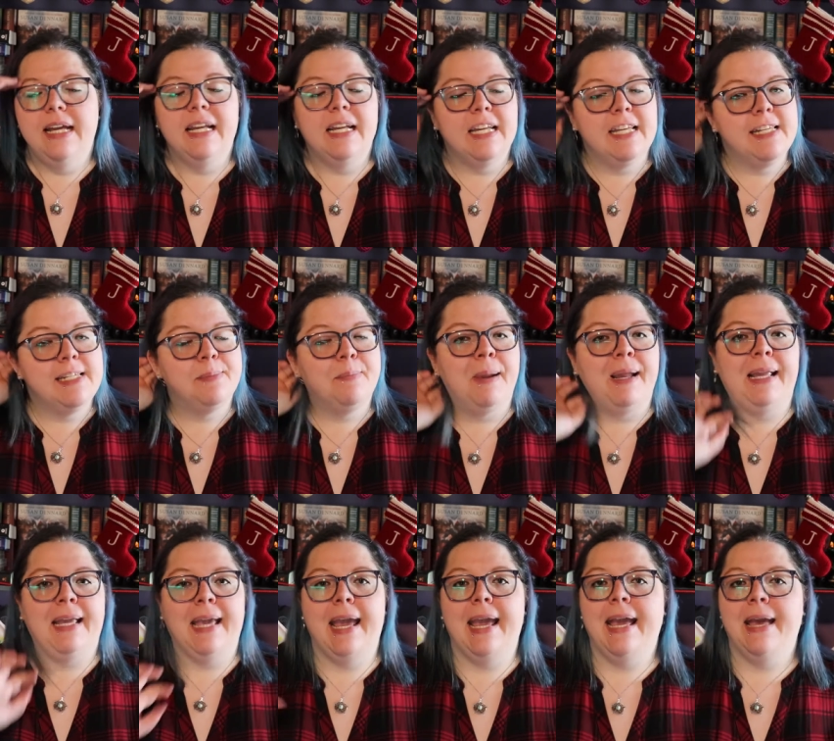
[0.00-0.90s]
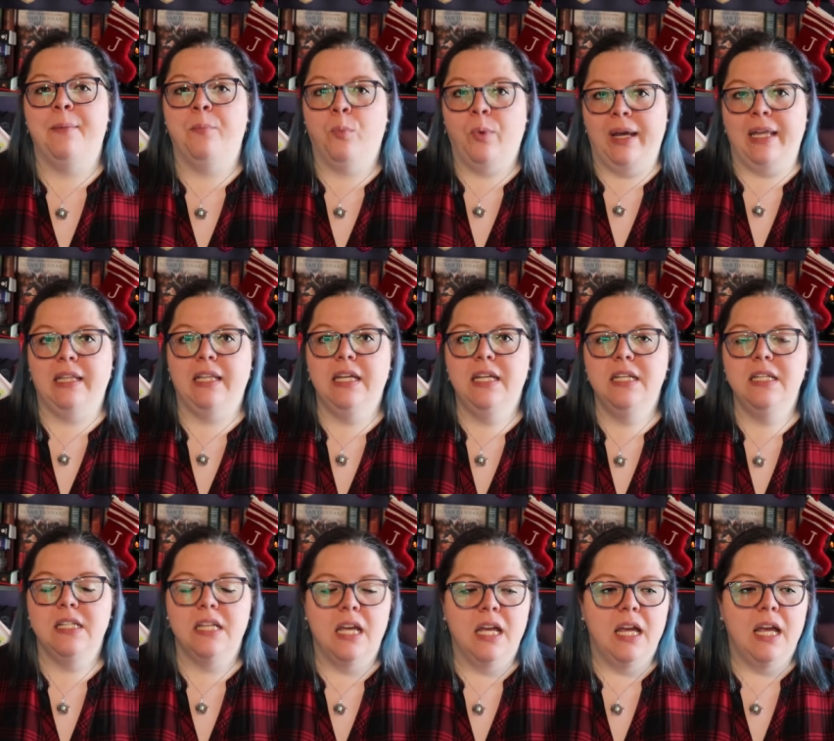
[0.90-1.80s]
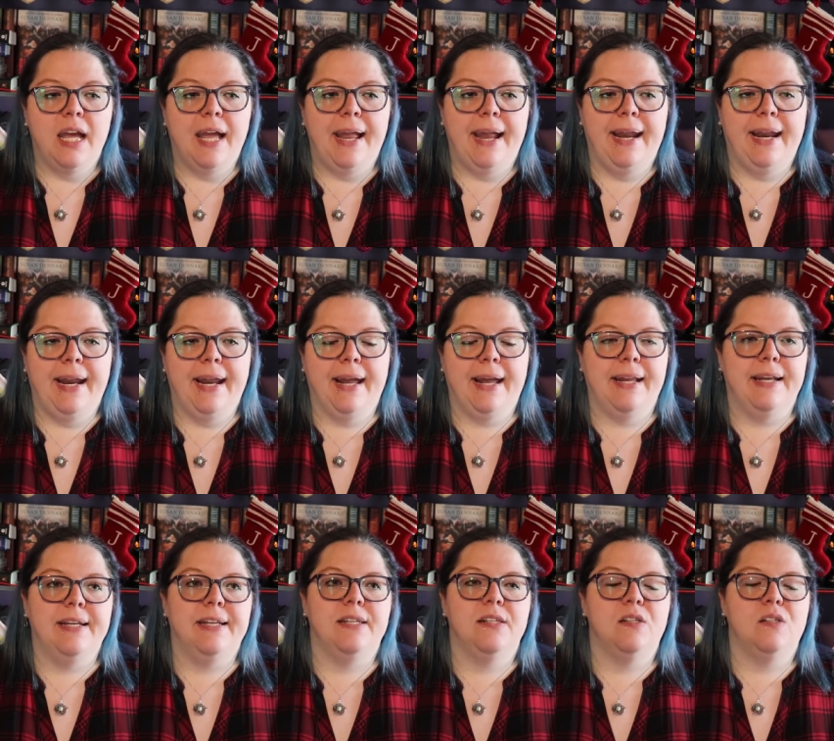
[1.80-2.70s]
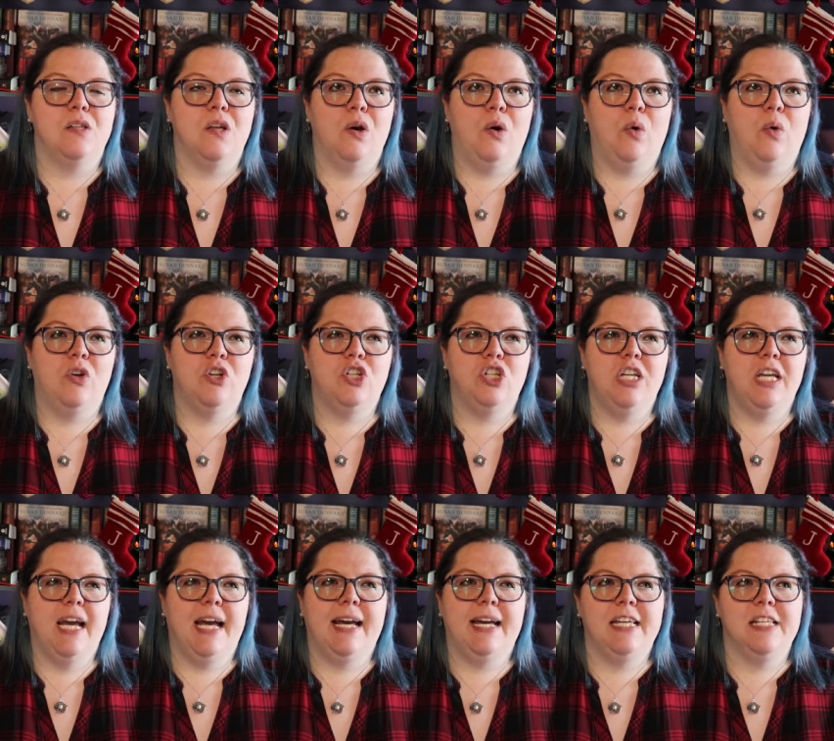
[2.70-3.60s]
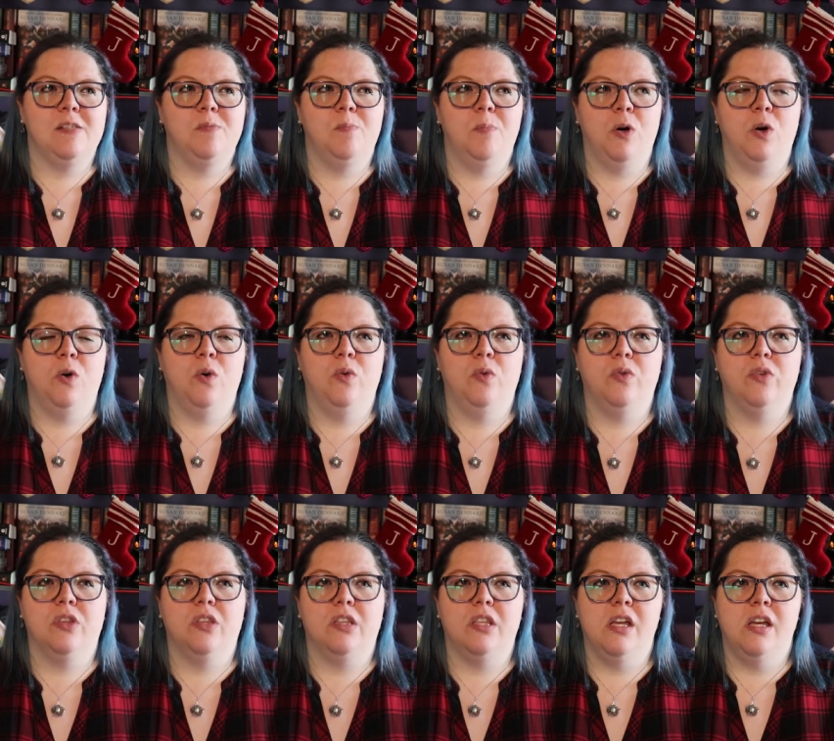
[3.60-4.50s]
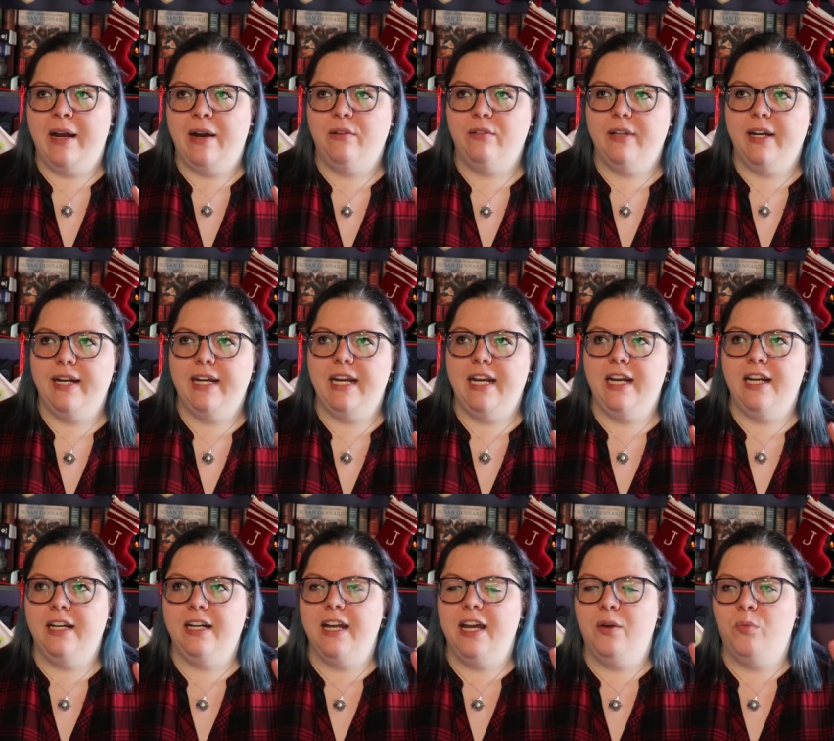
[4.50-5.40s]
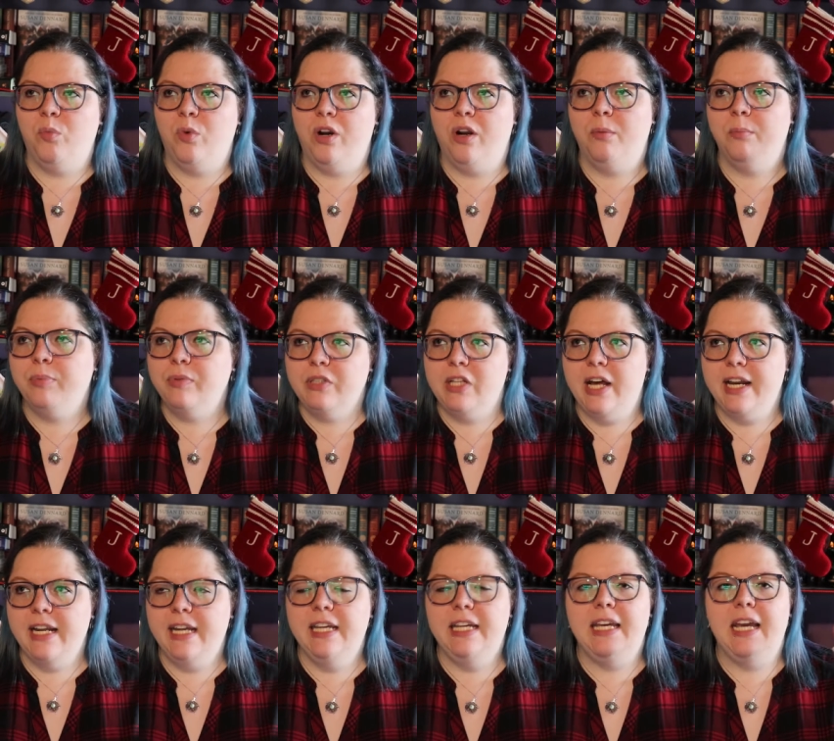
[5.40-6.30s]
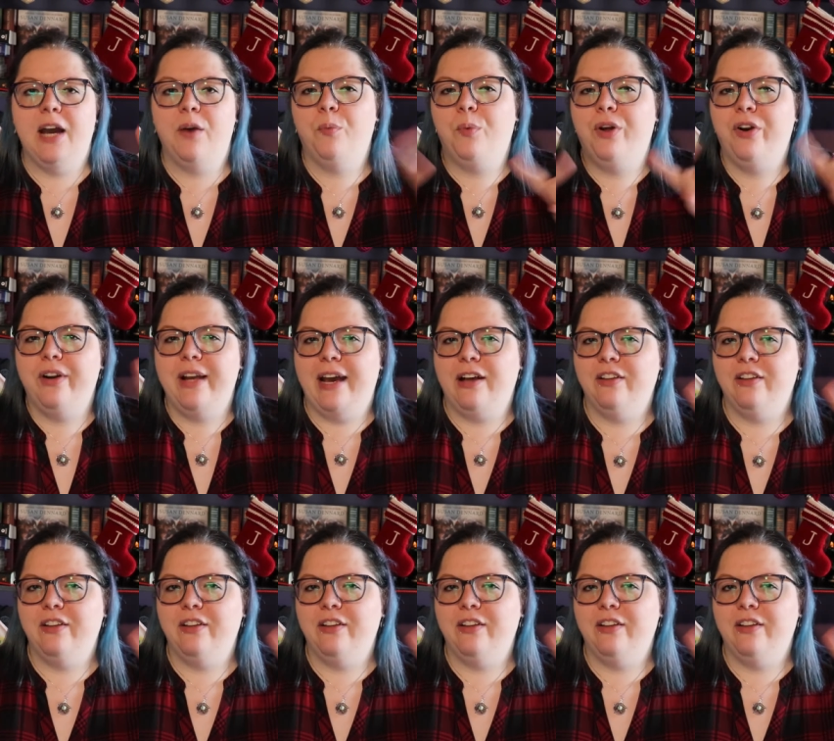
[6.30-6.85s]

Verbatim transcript: is by KM Wayland, and so she has both outlining and one on plotting. Yeah, one on